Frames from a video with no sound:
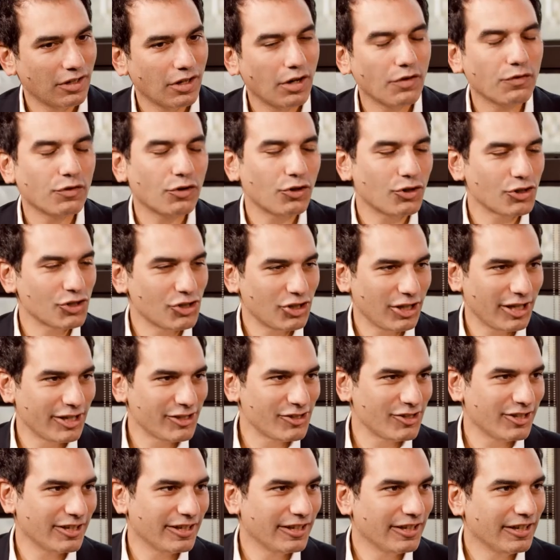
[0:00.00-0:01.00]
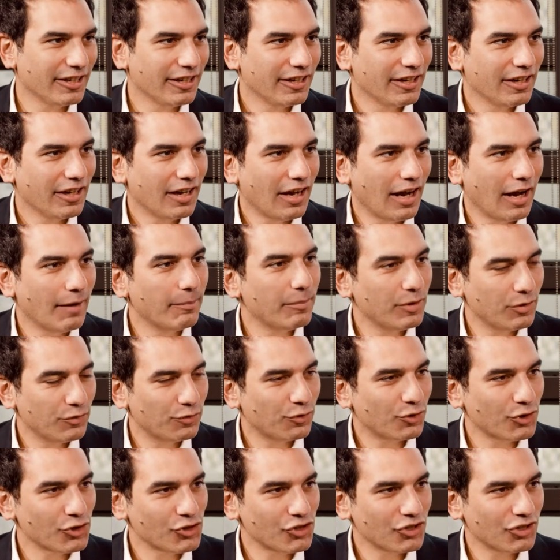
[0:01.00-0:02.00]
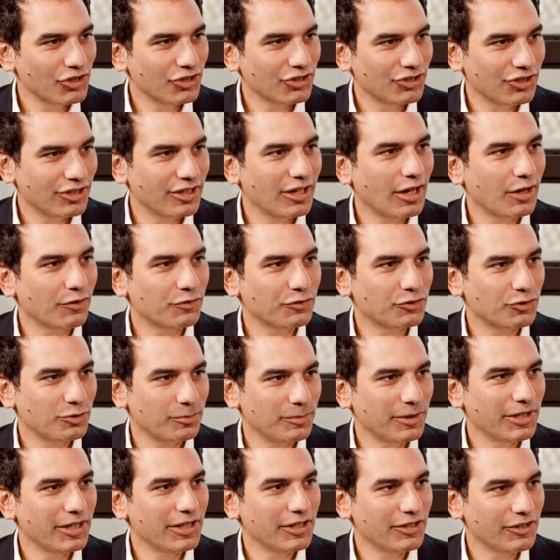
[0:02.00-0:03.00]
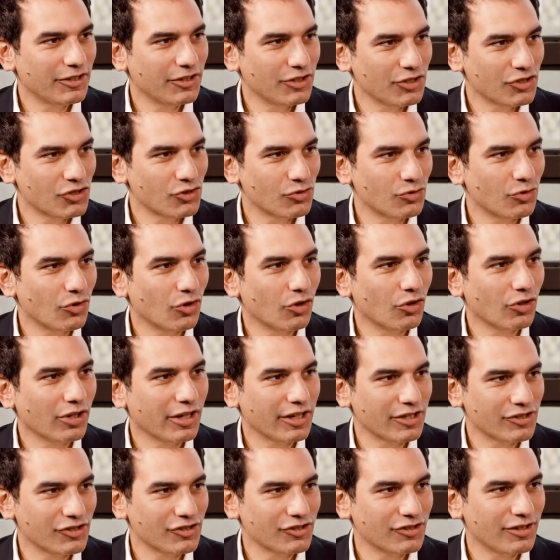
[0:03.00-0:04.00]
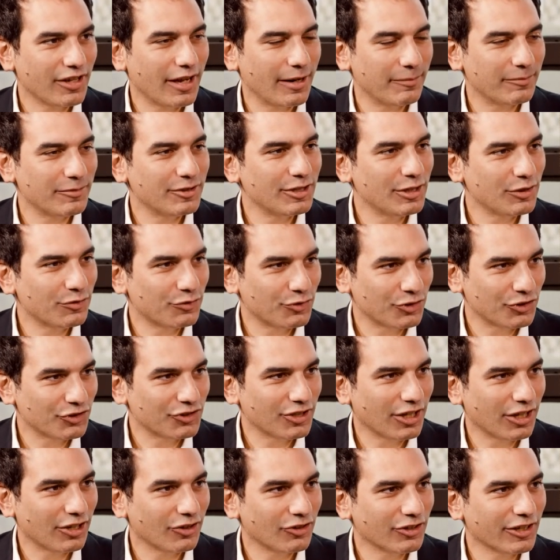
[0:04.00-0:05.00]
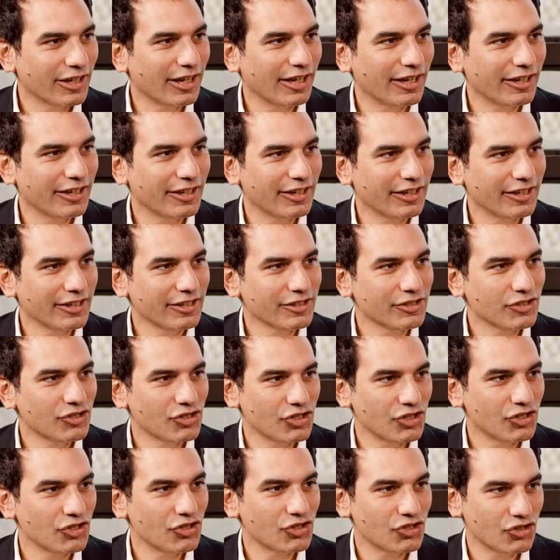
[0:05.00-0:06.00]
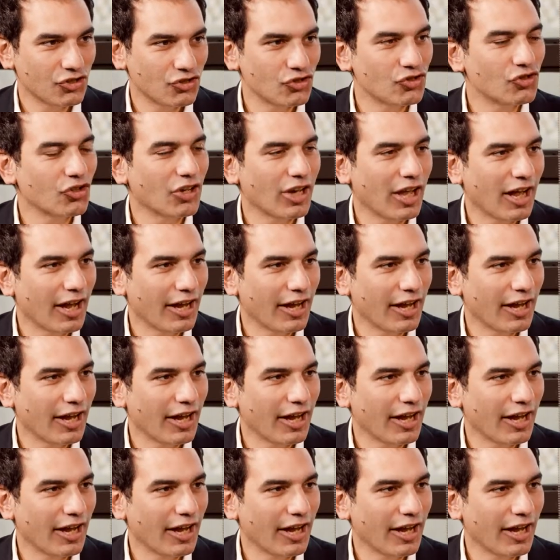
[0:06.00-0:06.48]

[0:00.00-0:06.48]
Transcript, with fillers: Of course, Leslie. I've been fortunate enough to be in this role as MD for Tullow Ghana for almost